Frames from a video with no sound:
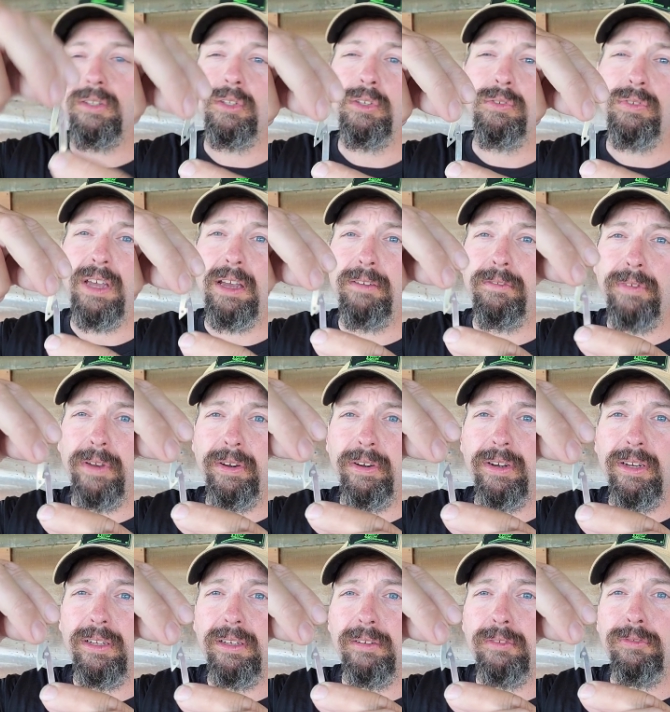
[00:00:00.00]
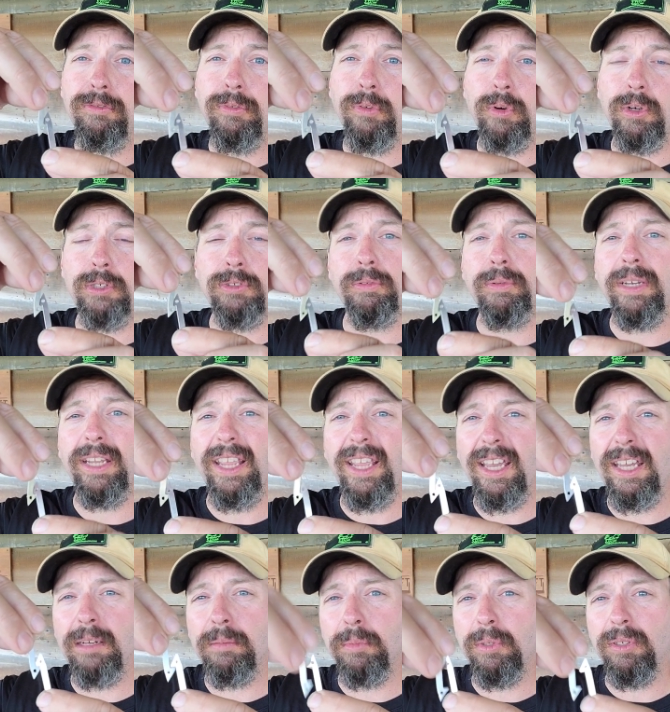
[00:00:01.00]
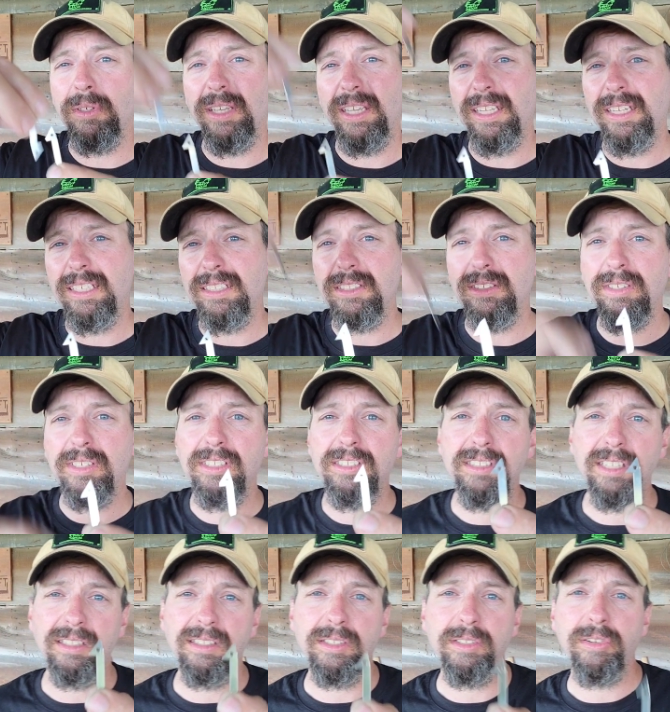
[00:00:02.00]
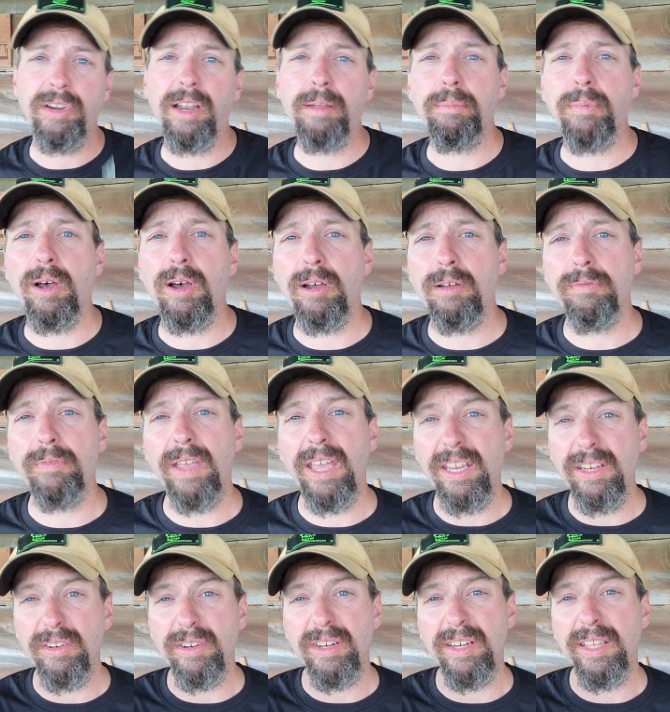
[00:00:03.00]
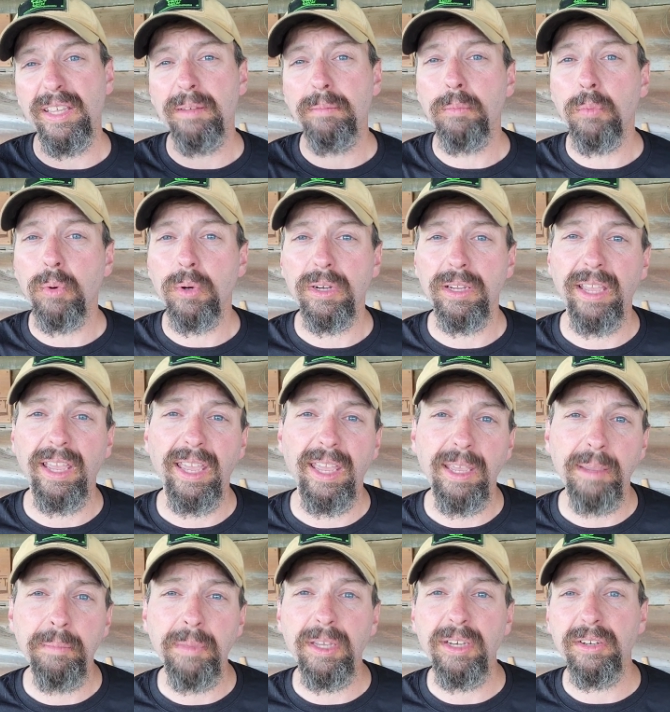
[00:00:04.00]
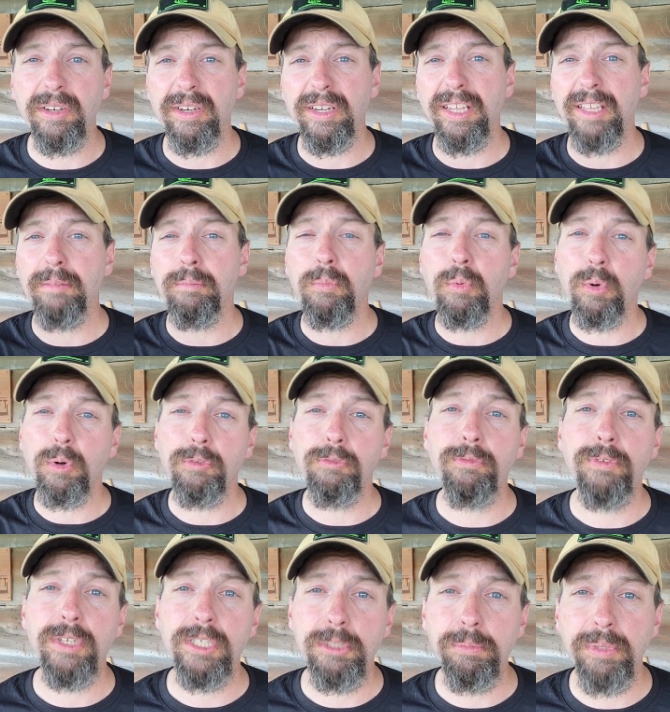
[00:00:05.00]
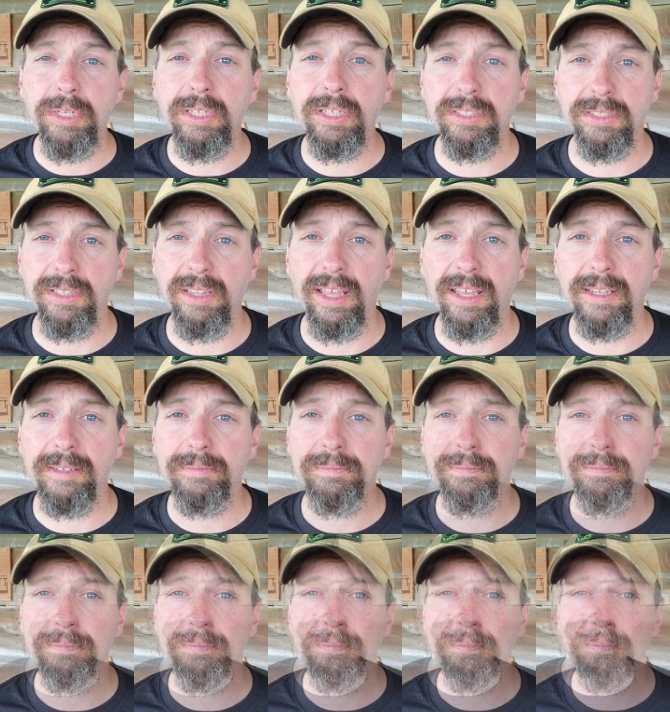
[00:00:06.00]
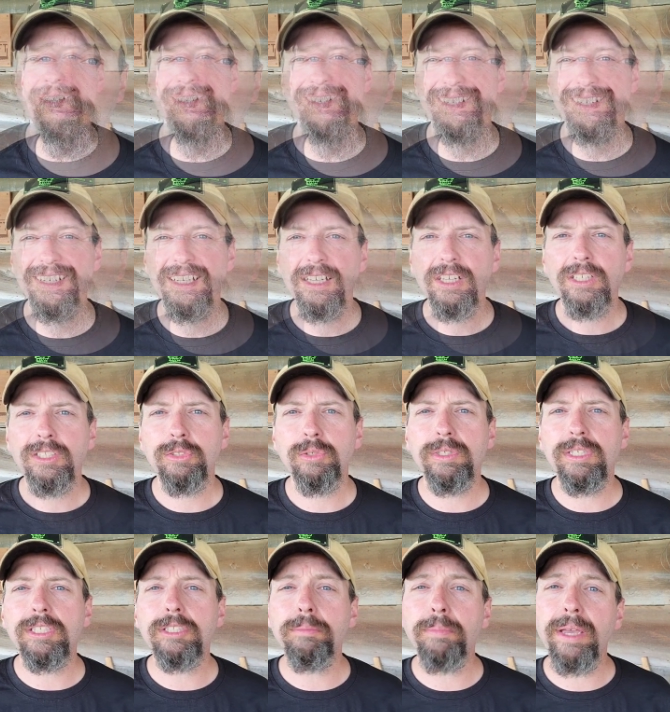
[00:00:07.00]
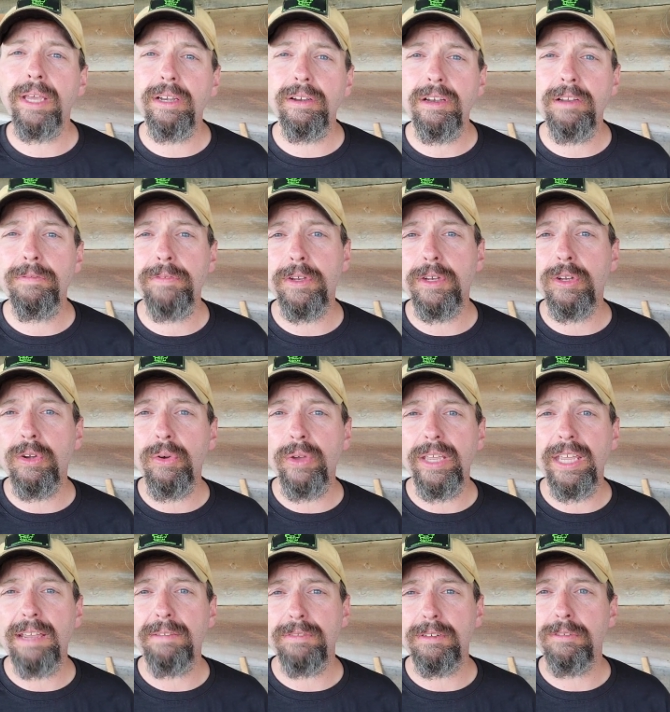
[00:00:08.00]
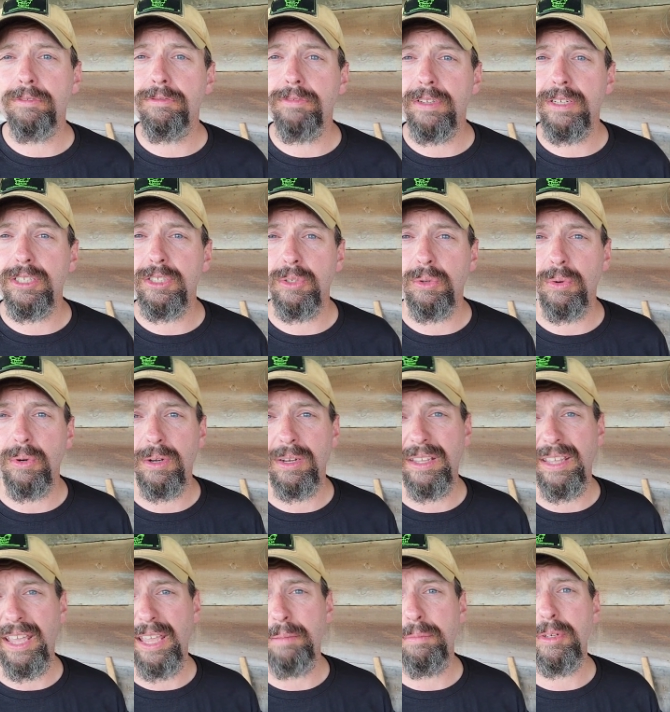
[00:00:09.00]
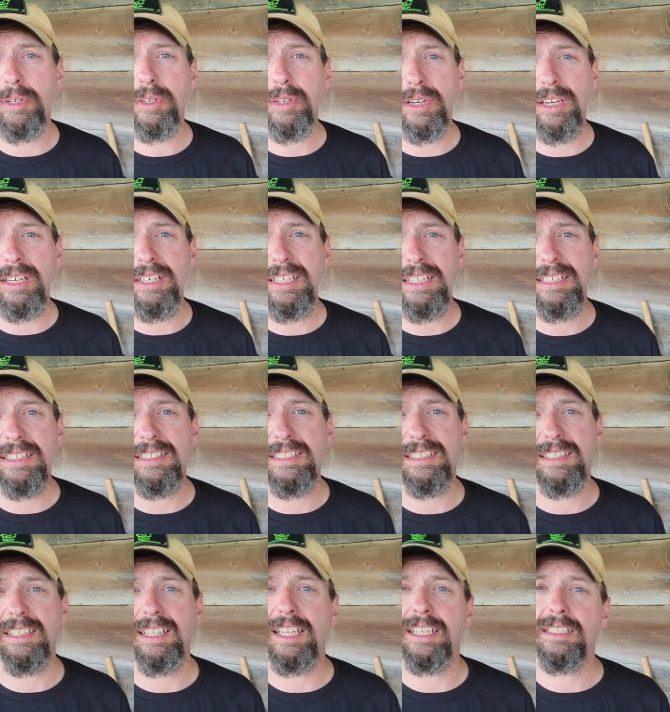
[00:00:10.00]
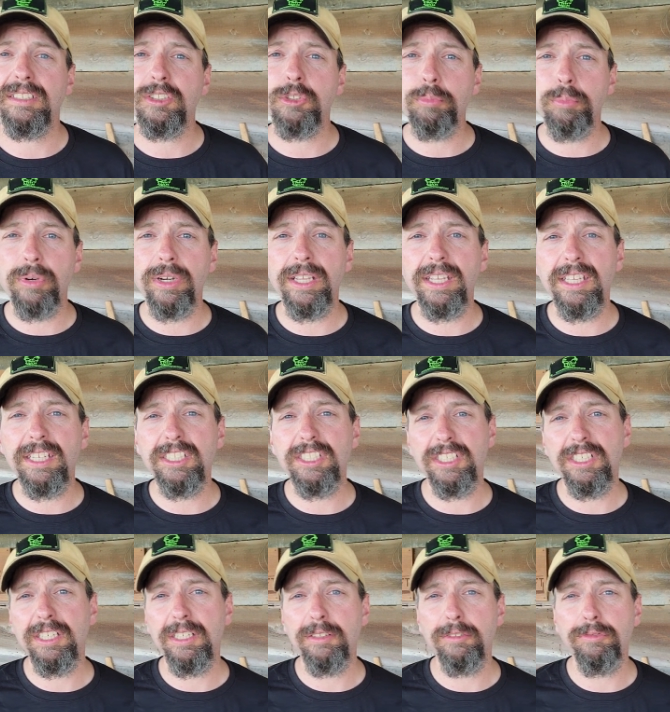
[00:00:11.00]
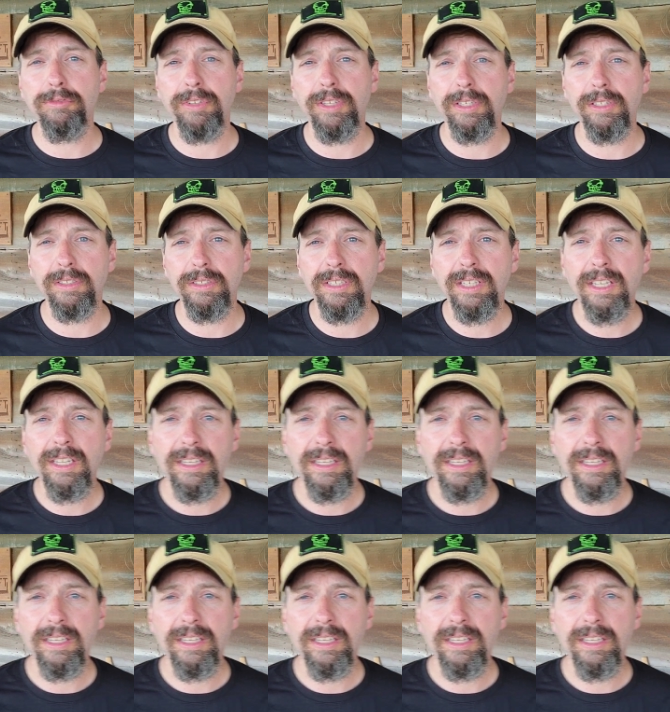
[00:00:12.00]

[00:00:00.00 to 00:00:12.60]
you've got very little force from the animal, and it's going to set the trap off, and you're going to get more game and you're going to get more fish because of that. So it doesn't matter if you're going after fish or game, you're going to need to select a spring engine in the field.